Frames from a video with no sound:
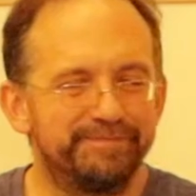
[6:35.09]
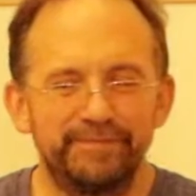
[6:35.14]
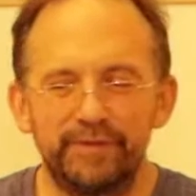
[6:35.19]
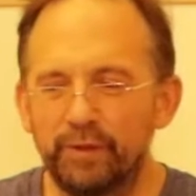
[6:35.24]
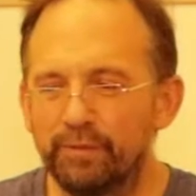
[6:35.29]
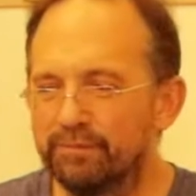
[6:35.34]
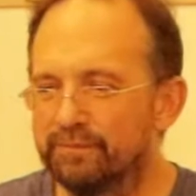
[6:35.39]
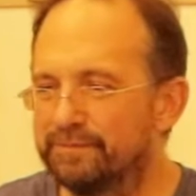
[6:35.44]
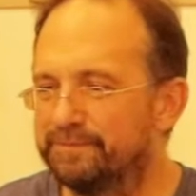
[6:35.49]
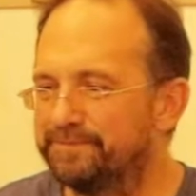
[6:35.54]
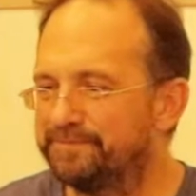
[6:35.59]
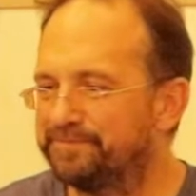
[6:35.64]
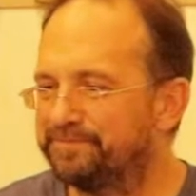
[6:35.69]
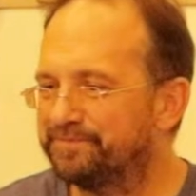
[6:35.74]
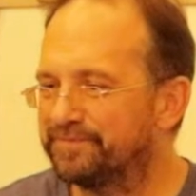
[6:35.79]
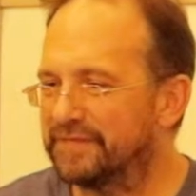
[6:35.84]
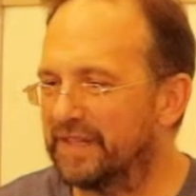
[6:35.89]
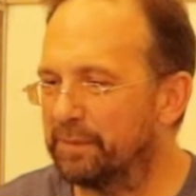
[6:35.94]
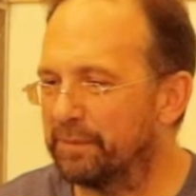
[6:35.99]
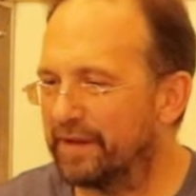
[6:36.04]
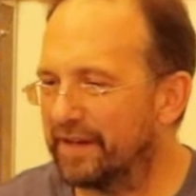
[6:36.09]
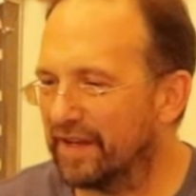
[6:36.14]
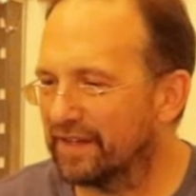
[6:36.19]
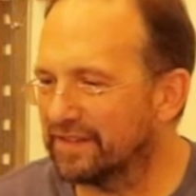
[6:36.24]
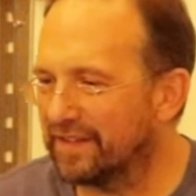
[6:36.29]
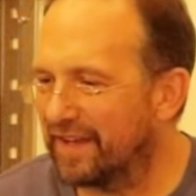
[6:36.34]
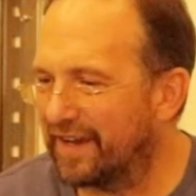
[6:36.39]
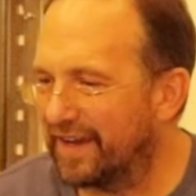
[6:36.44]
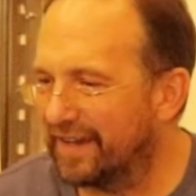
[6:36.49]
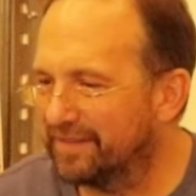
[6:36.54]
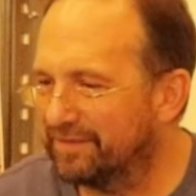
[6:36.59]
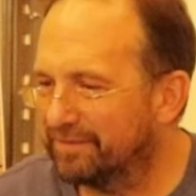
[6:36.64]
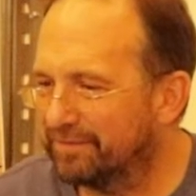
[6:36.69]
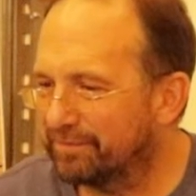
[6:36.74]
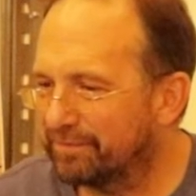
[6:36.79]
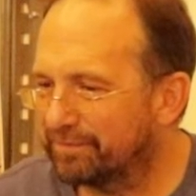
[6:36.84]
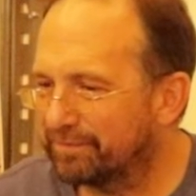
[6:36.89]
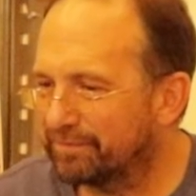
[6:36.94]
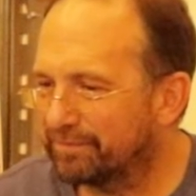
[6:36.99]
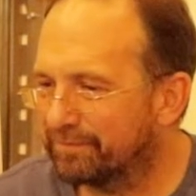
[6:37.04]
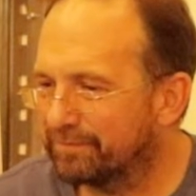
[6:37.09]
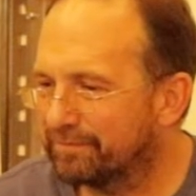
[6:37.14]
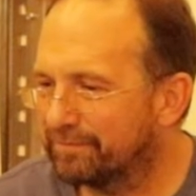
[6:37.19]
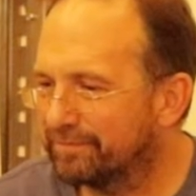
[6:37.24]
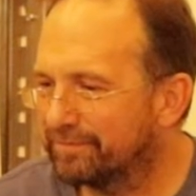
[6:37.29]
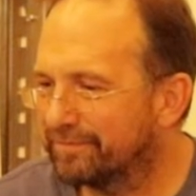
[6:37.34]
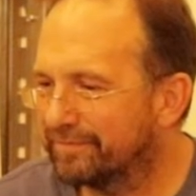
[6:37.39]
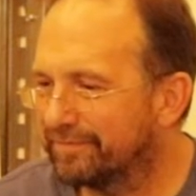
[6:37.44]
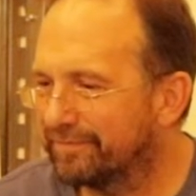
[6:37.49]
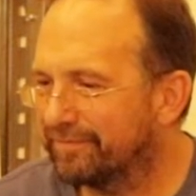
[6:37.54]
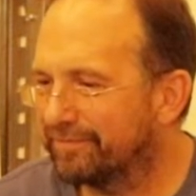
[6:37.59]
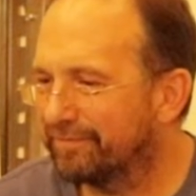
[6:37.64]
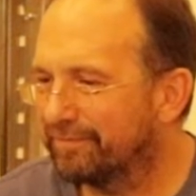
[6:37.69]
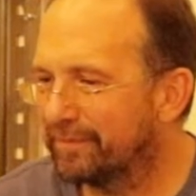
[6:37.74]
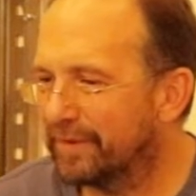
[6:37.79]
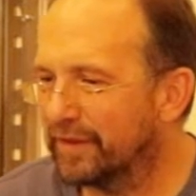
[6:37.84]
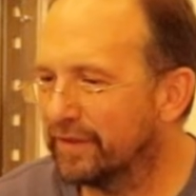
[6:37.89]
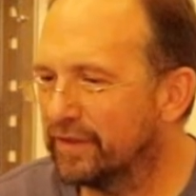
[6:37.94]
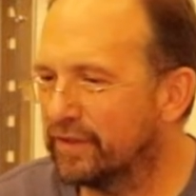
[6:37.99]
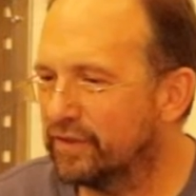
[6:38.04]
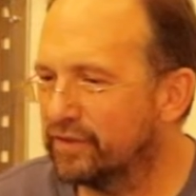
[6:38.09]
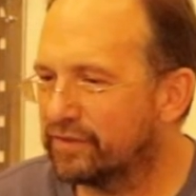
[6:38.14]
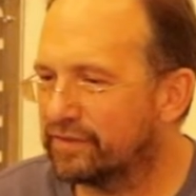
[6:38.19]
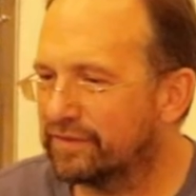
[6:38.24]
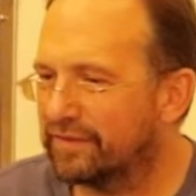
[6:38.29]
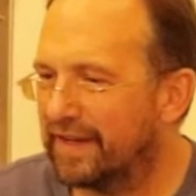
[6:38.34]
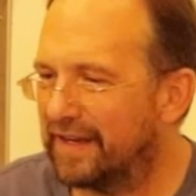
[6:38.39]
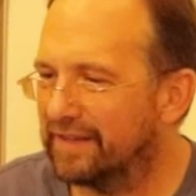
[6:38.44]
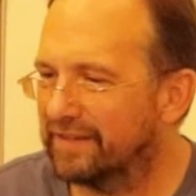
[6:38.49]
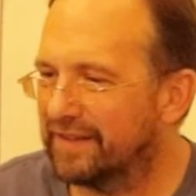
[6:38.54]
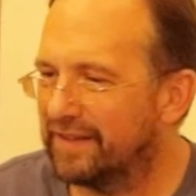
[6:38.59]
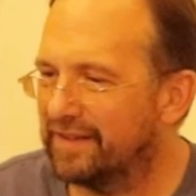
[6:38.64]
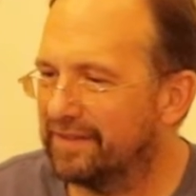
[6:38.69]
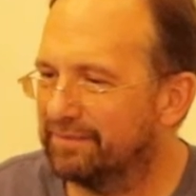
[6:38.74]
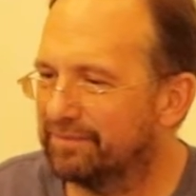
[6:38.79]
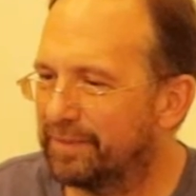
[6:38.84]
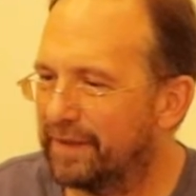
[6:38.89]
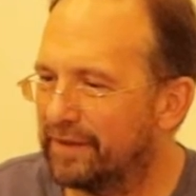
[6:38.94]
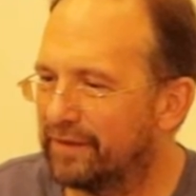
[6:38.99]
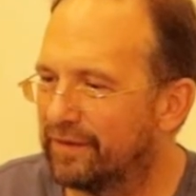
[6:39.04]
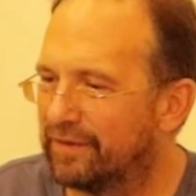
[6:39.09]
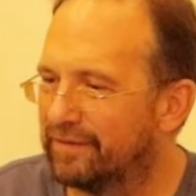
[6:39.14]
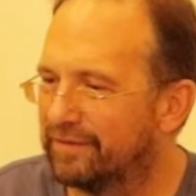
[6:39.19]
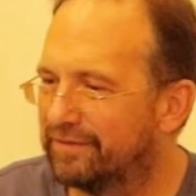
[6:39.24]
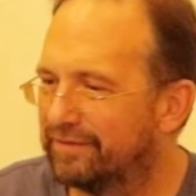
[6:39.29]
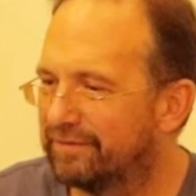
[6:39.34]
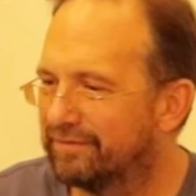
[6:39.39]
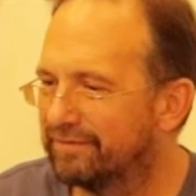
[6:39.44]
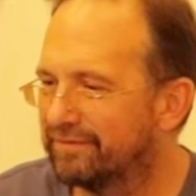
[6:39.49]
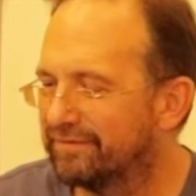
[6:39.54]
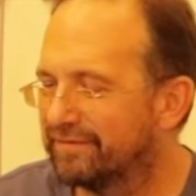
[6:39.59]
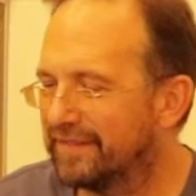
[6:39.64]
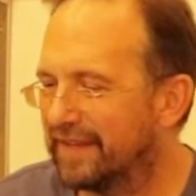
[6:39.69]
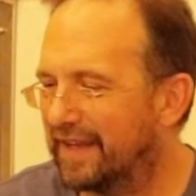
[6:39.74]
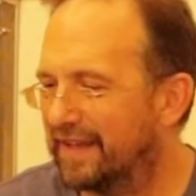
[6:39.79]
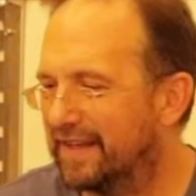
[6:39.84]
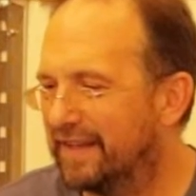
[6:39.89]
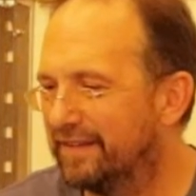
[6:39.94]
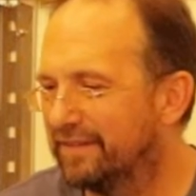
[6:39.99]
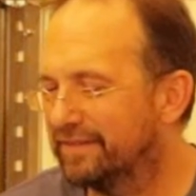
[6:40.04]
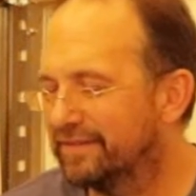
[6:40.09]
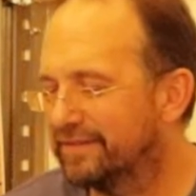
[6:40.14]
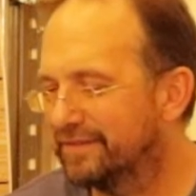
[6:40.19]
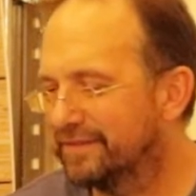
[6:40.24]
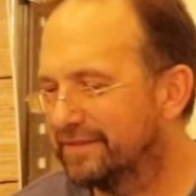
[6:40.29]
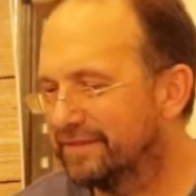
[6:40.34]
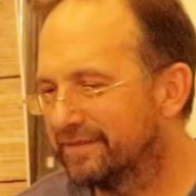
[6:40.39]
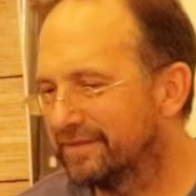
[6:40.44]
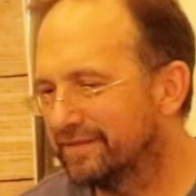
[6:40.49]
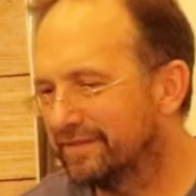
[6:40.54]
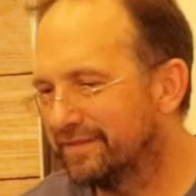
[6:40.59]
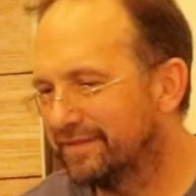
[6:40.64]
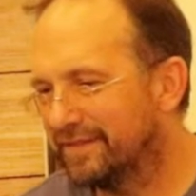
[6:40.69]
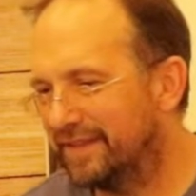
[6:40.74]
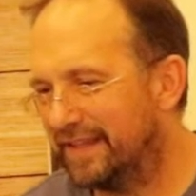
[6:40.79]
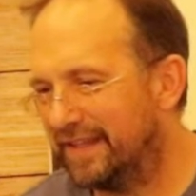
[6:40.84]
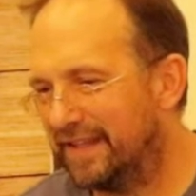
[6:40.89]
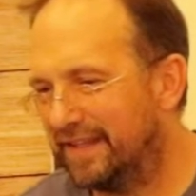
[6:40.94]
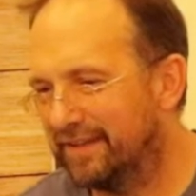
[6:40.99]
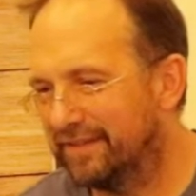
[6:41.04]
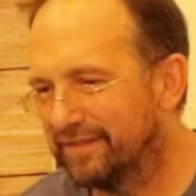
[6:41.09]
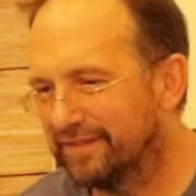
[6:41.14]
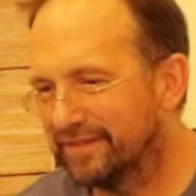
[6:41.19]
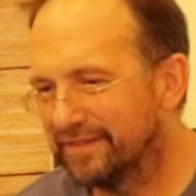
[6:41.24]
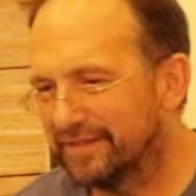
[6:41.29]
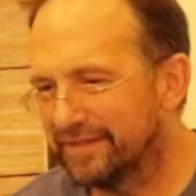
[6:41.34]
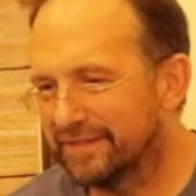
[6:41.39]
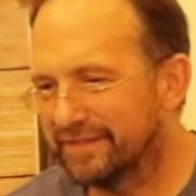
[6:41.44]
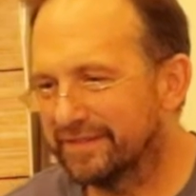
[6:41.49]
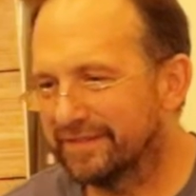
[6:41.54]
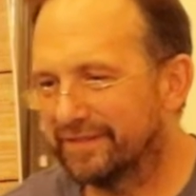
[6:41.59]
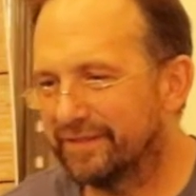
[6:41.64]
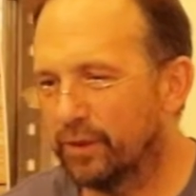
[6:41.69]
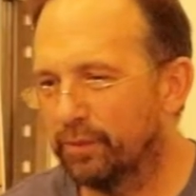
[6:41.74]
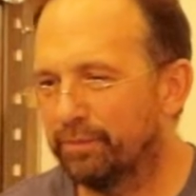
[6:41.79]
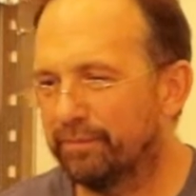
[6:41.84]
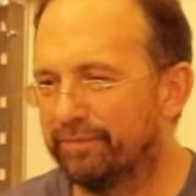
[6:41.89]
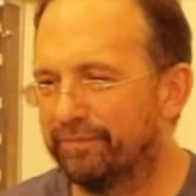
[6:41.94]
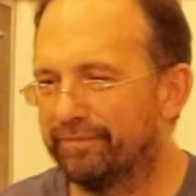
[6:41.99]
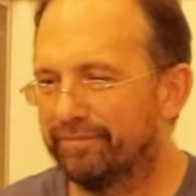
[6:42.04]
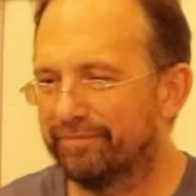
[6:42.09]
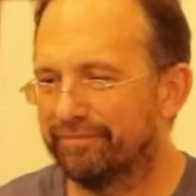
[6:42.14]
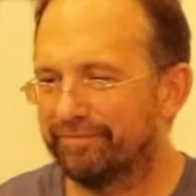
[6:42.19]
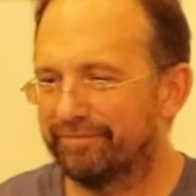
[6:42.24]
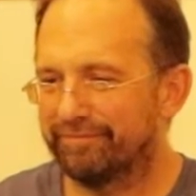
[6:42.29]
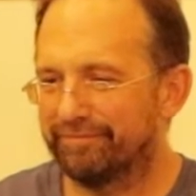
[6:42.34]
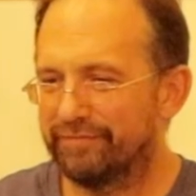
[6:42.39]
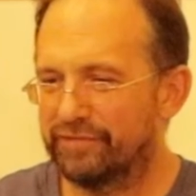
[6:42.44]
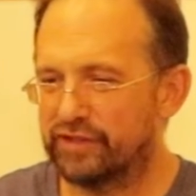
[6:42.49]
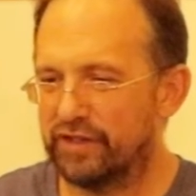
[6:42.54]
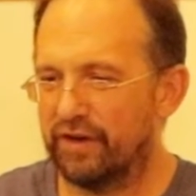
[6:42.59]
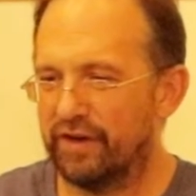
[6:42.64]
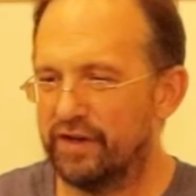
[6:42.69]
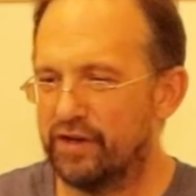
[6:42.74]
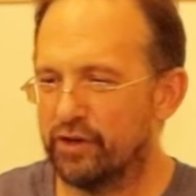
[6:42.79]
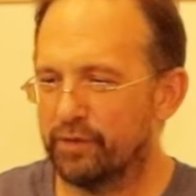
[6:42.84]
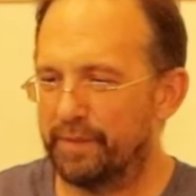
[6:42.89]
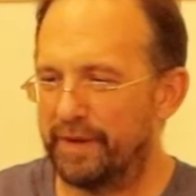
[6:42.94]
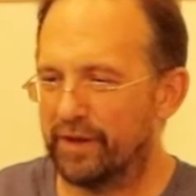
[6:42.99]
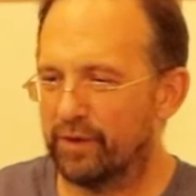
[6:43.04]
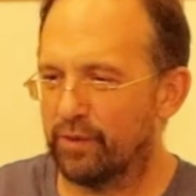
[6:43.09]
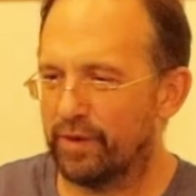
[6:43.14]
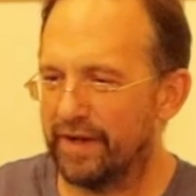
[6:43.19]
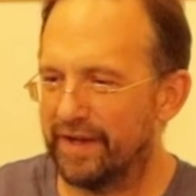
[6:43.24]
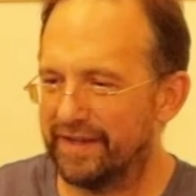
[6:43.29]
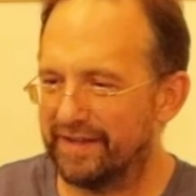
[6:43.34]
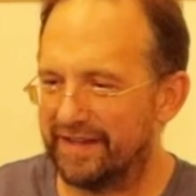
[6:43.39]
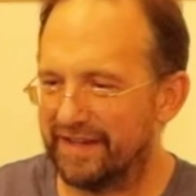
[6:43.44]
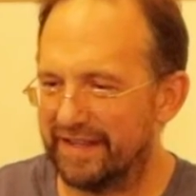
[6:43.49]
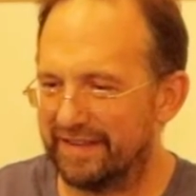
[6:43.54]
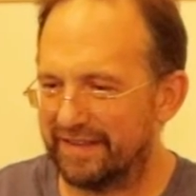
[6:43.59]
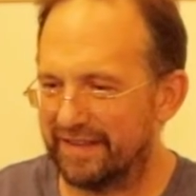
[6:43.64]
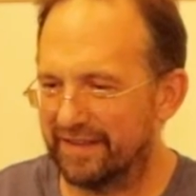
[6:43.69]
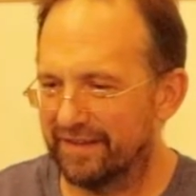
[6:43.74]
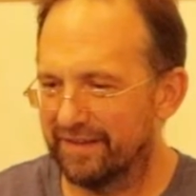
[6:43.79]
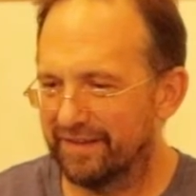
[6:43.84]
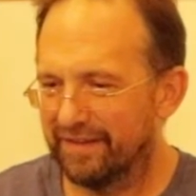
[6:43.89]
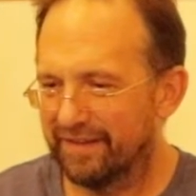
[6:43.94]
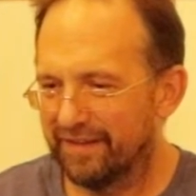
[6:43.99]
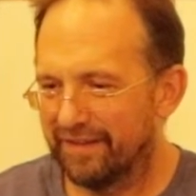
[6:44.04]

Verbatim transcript: Nope. Anybody online? Billius, Haley, Peter, Danny, Edie? Nope. Sherry, you're being quiet. Anything?